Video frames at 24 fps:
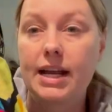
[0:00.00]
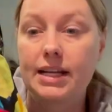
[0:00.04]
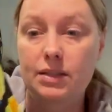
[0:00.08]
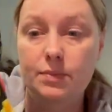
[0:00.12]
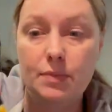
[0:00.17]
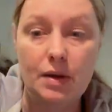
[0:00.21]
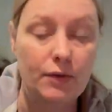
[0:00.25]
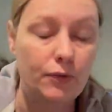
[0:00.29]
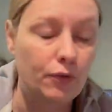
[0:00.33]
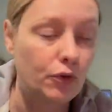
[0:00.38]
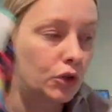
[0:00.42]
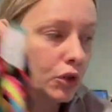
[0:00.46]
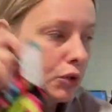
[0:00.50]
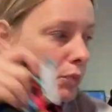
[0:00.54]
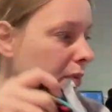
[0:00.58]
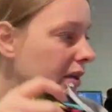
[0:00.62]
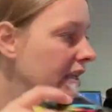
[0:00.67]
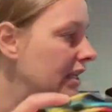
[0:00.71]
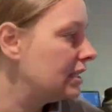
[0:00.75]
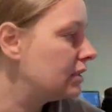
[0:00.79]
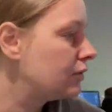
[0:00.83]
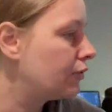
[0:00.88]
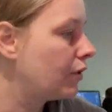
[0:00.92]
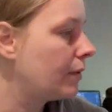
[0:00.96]
as my first
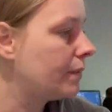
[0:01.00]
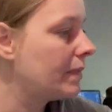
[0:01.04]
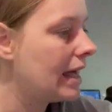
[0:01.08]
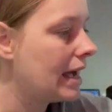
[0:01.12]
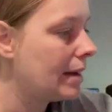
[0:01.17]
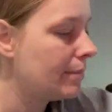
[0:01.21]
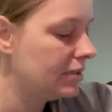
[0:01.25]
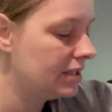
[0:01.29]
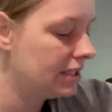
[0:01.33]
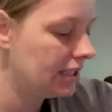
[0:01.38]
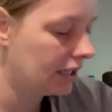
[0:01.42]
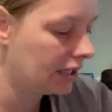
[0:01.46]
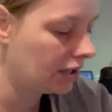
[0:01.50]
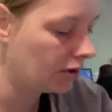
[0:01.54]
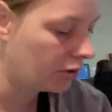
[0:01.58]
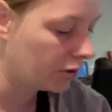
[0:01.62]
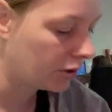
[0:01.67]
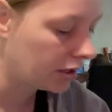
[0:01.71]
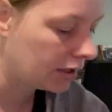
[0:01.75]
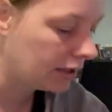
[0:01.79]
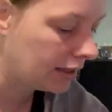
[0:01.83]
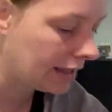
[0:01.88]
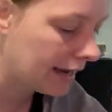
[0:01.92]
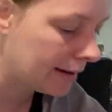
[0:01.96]
piece from that particular
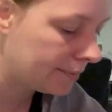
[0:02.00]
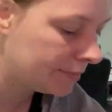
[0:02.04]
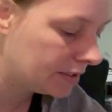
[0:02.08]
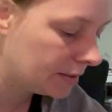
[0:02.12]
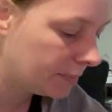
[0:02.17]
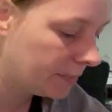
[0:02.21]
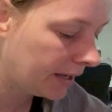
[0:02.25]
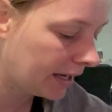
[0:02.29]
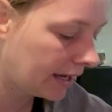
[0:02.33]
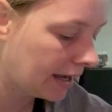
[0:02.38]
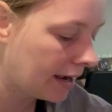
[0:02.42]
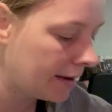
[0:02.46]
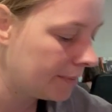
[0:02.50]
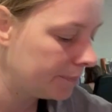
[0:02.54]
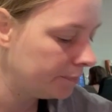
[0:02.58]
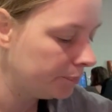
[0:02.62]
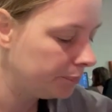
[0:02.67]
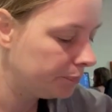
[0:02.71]
collab to pick up.